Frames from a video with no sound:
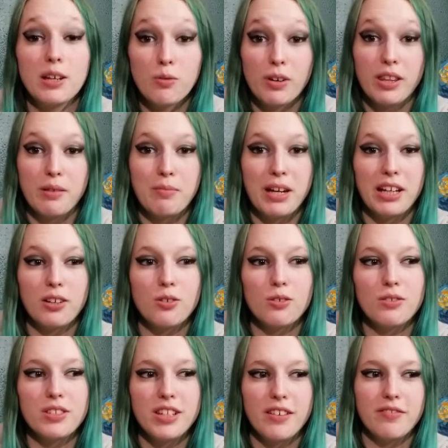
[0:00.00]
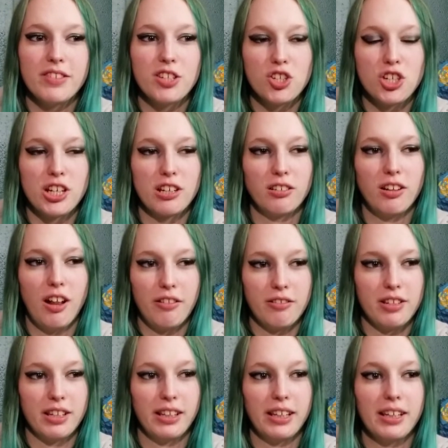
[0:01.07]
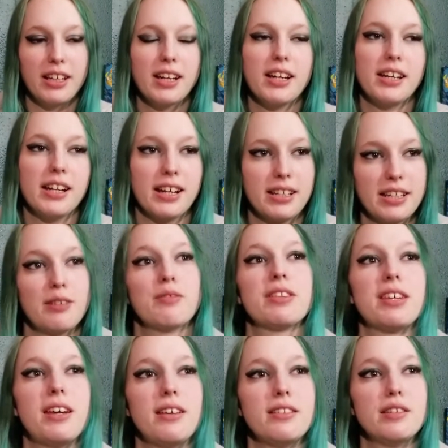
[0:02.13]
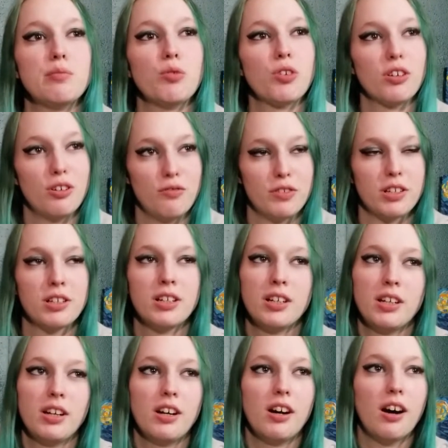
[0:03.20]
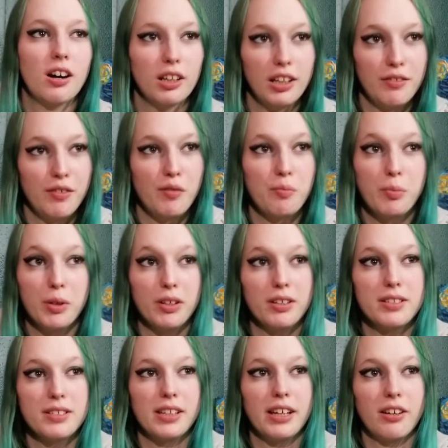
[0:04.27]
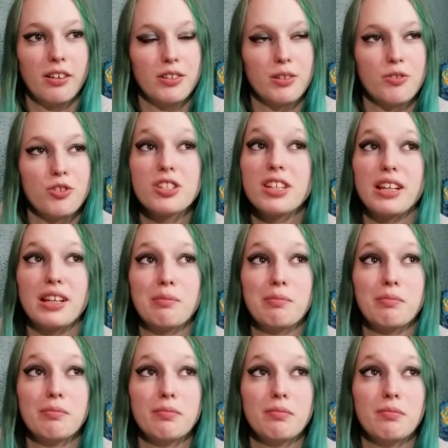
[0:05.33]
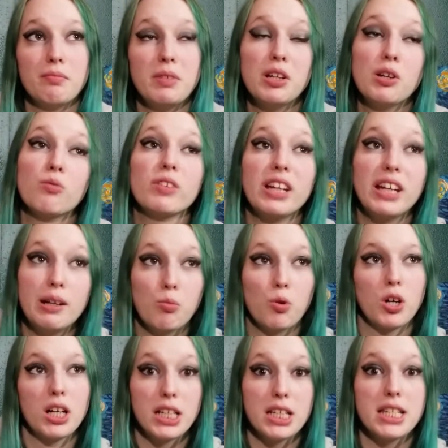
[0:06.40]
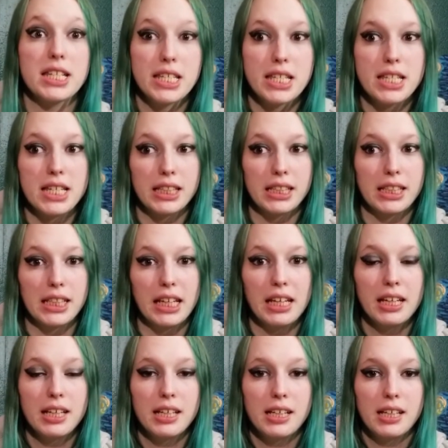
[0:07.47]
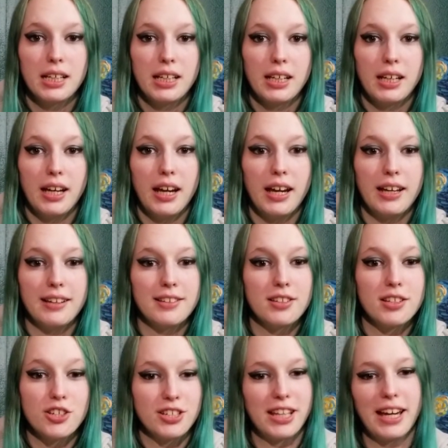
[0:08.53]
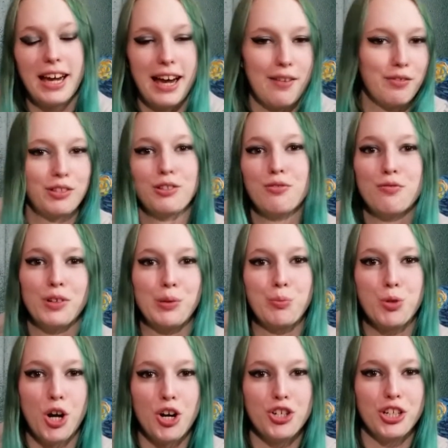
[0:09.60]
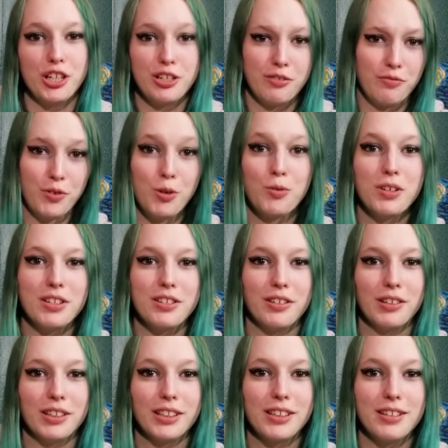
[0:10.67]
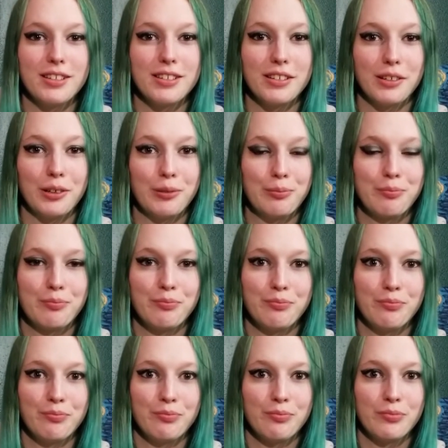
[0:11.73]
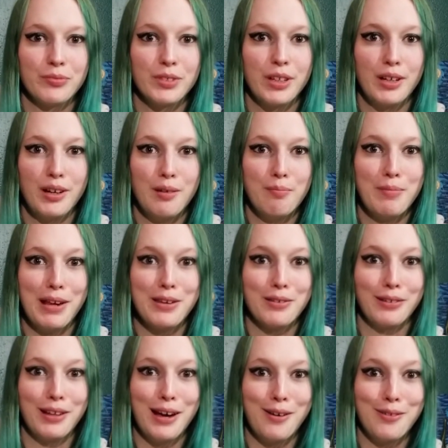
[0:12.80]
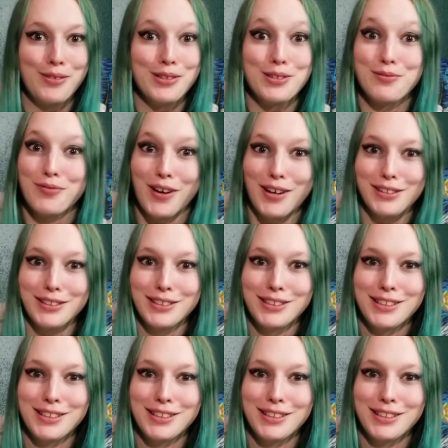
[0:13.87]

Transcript: One of the main goals of this channel, other than like connecting with Casey more over our love of books and also just getting me to read more consistently and to just like have a new fun project to focus on, because mental health is fun.